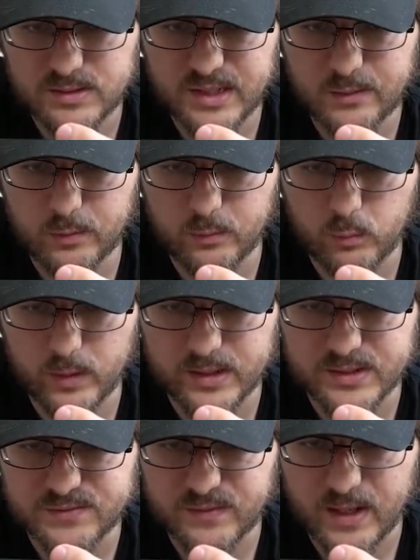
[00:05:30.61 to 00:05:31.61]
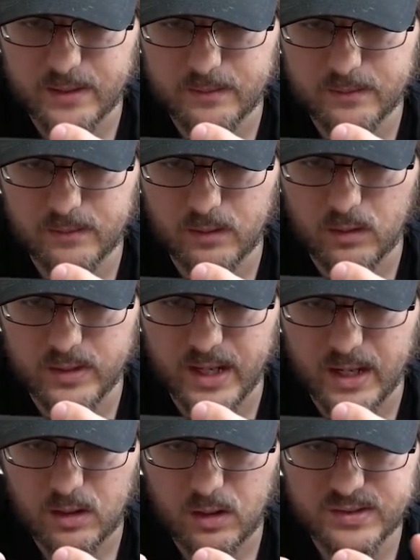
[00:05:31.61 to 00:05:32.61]
Looks like we're winning this fight. Oh
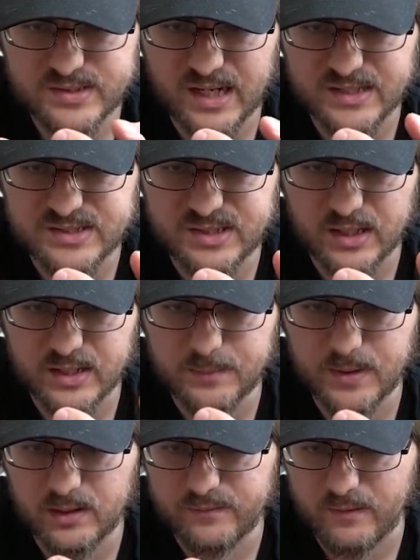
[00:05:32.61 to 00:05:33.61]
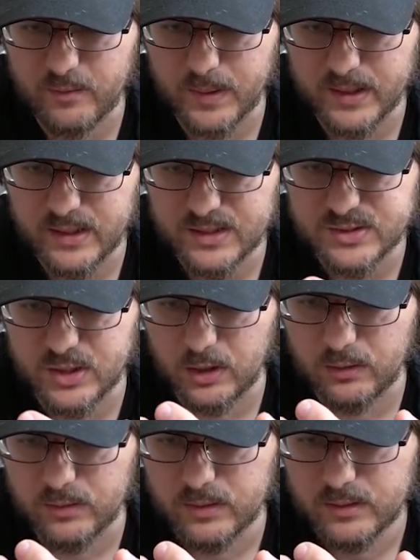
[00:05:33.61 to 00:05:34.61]
yeah. Oh, this guy's stuck in the middle of everybody. Let's
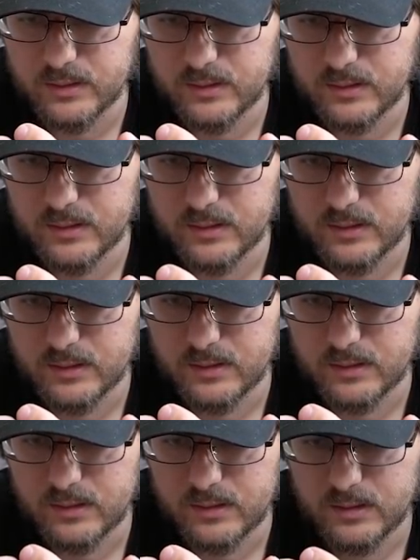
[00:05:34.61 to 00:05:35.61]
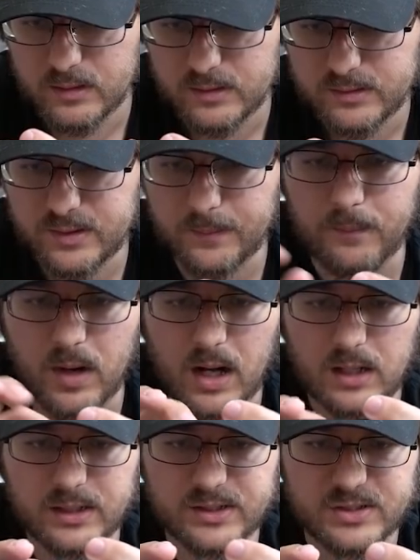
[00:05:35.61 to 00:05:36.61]
go
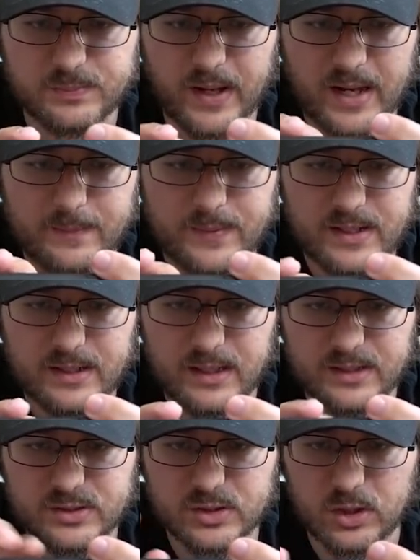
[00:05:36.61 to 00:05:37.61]
demolished, baby. Let's